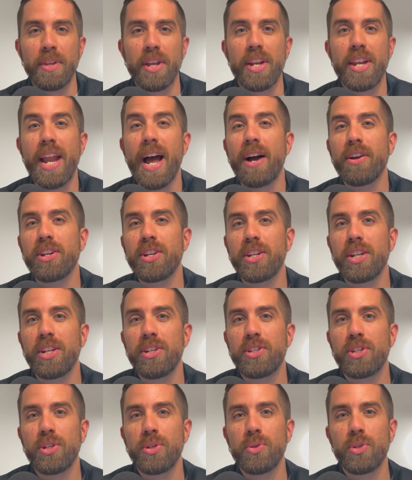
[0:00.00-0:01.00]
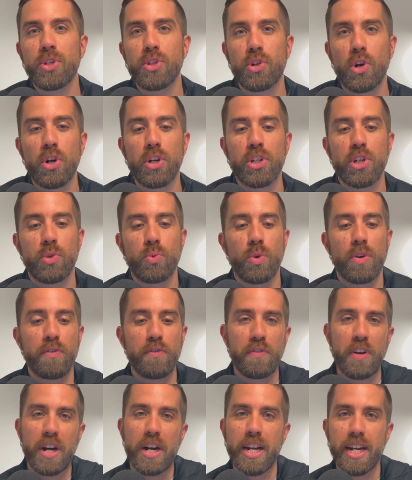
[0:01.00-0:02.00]
now you need to start to
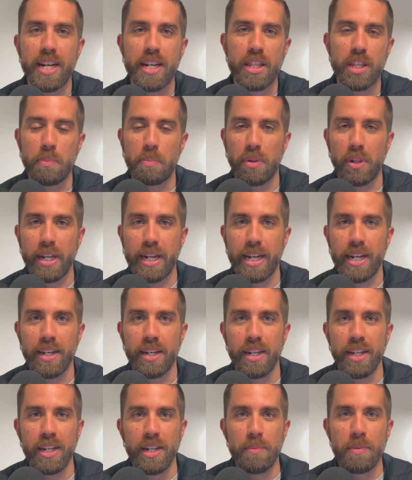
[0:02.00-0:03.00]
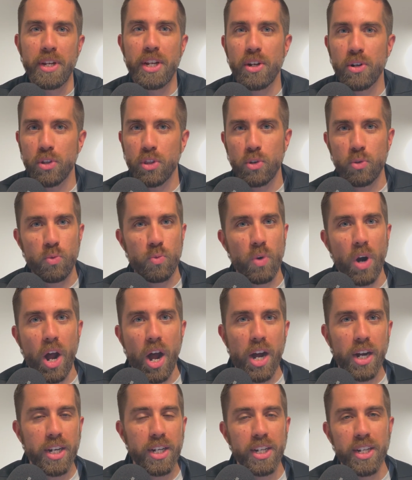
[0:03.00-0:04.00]
refine the plan. Here, the
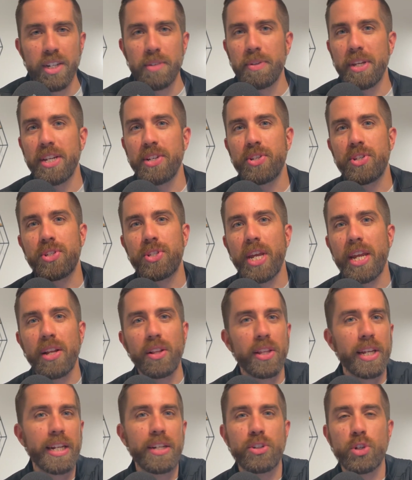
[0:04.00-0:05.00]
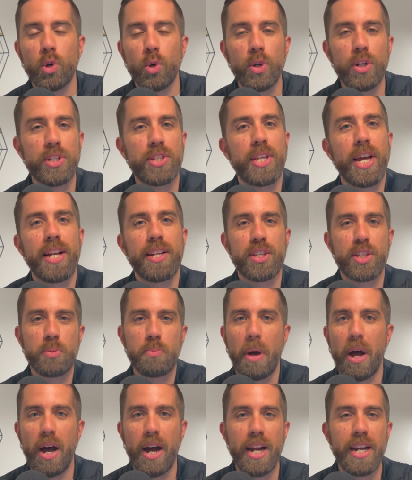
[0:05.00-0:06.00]
rock is sailing towards that
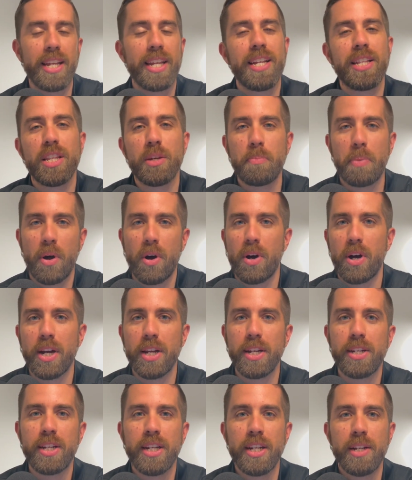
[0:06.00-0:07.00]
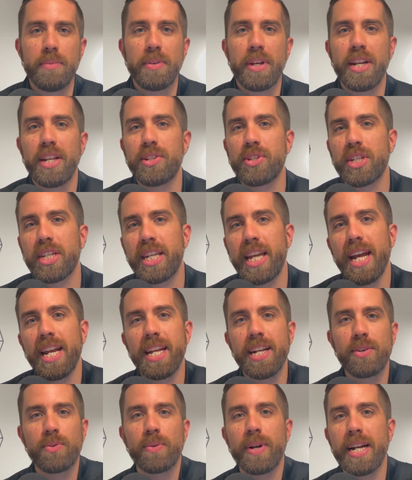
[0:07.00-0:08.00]
spot in the pond, and it's
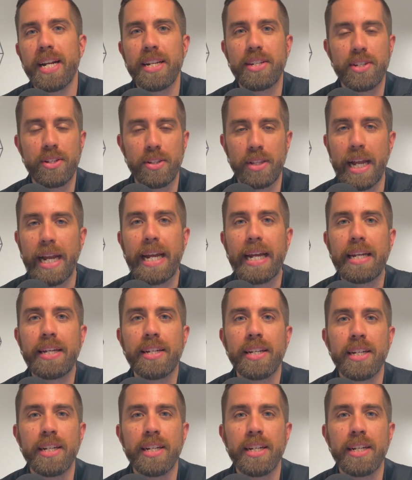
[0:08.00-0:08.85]
getting ready to land.